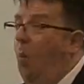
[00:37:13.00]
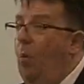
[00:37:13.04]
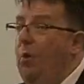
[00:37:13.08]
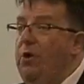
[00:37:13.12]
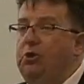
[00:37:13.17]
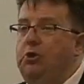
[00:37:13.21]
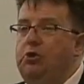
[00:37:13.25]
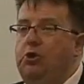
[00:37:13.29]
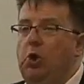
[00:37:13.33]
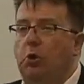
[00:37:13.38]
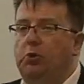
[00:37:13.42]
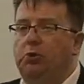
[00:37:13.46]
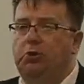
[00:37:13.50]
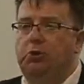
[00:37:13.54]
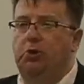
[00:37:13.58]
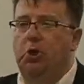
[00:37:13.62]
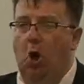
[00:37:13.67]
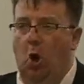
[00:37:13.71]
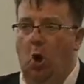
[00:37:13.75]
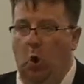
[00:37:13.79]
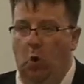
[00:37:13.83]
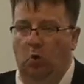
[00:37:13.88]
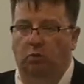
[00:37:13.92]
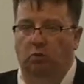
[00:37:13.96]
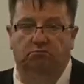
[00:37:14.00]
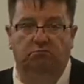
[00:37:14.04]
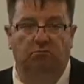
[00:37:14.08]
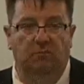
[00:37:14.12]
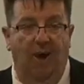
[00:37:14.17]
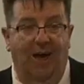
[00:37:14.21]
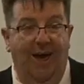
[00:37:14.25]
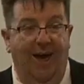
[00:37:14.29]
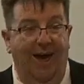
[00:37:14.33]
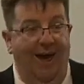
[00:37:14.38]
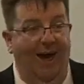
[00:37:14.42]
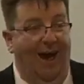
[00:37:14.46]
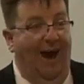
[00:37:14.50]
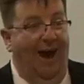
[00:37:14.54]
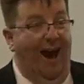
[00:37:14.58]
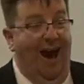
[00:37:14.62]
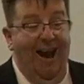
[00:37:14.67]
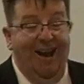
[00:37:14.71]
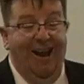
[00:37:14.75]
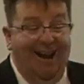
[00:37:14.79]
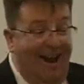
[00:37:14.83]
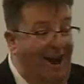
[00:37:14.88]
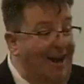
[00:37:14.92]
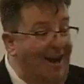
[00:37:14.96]
don't know, I
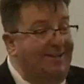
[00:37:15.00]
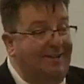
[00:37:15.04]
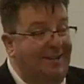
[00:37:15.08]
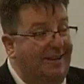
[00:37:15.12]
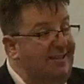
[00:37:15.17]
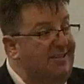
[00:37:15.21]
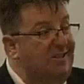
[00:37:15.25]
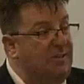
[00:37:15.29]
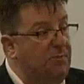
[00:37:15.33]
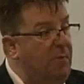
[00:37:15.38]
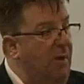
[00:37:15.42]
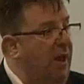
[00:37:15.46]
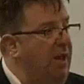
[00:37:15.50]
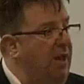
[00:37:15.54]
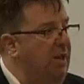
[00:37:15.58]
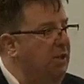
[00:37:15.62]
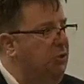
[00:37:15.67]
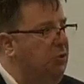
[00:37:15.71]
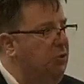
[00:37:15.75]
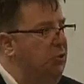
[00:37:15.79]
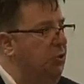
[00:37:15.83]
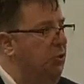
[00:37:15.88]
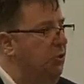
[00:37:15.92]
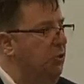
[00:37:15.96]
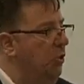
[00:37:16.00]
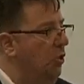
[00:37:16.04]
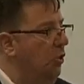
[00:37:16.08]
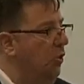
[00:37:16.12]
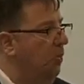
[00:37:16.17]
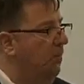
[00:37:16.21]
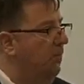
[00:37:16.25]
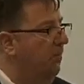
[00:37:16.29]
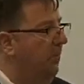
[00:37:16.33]
can't explain to you